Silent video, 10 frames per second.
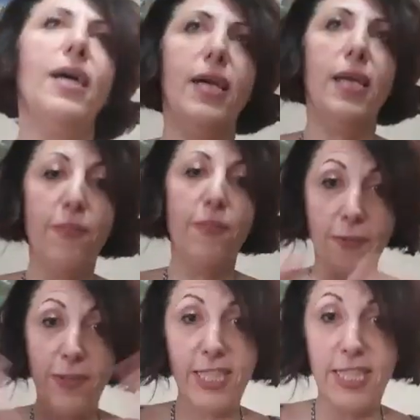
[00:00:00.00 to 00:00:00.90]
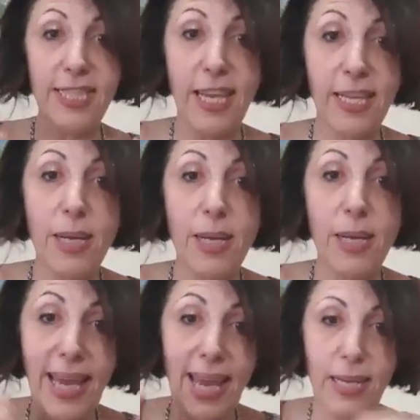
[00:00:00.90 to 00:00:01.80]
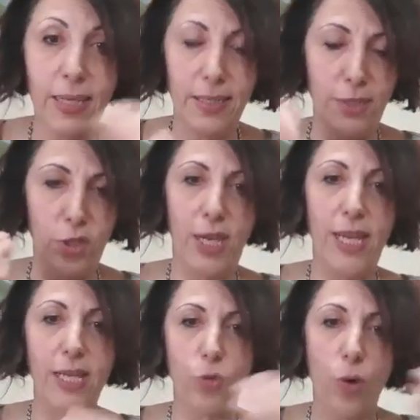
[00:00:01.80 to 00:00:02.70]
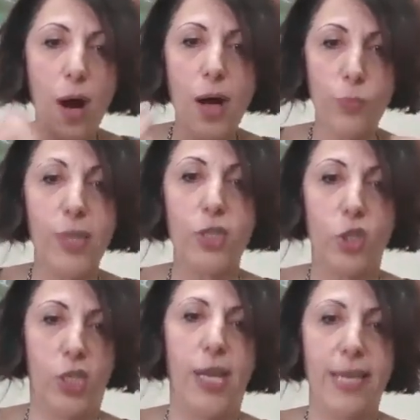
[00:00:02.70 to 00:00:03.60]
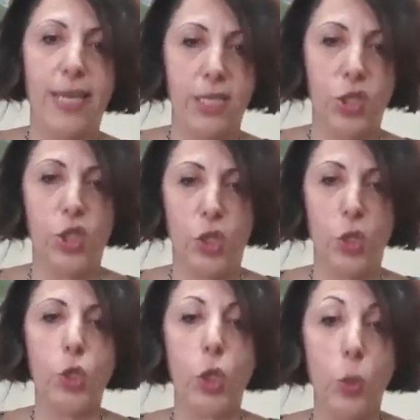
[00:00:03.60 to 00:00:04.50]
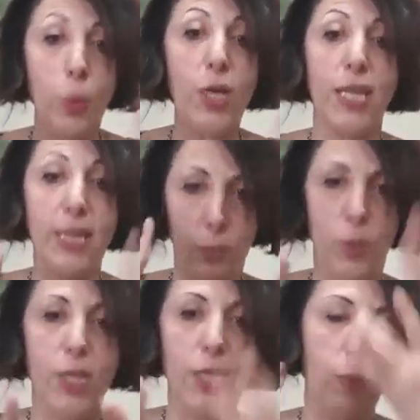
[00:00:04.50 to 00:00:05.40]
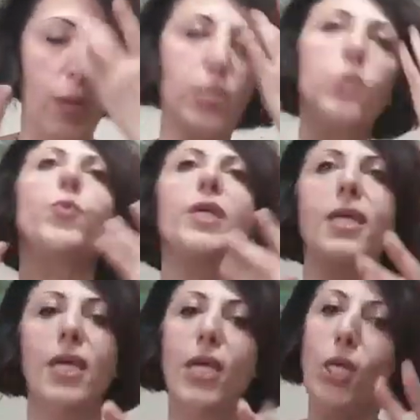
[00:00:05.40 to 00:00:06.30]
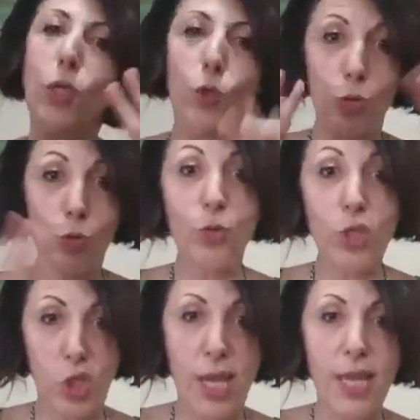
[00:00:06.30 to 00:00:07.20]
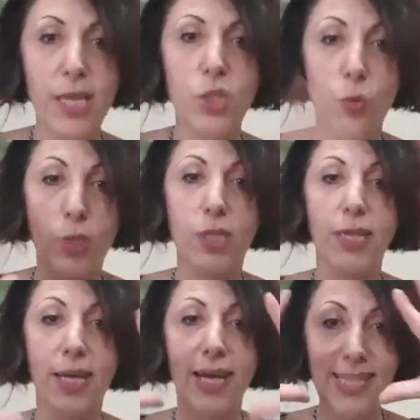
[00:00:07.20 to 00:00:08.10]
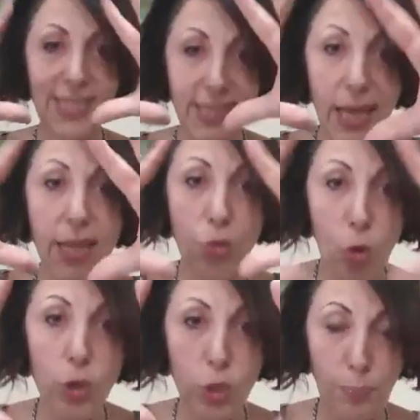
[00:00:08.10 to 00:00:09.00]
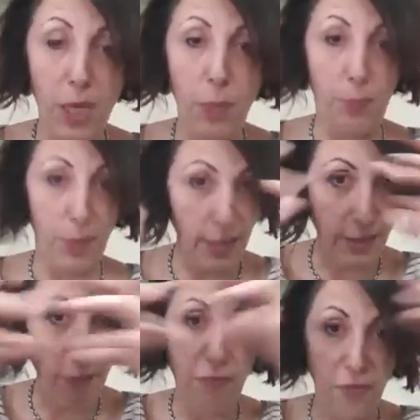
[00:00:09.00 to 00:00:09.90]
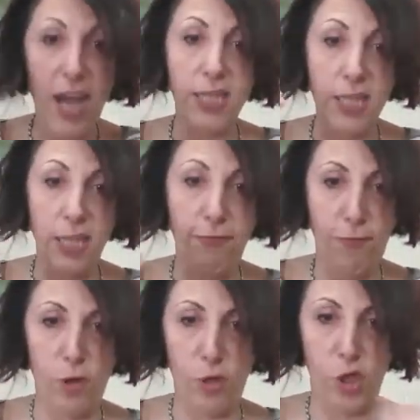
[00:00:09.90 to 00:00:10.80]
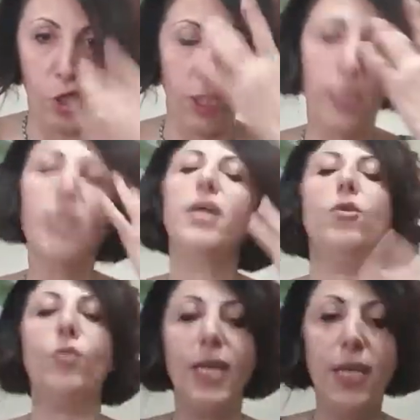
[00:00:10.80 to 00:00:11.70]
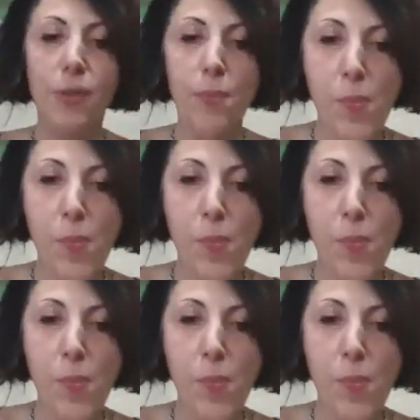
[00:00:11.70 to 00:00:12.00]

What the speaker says: even if it's like a mechanical change or hardware change, we'll once we do the change, we're gonna send those people the final version. Okay?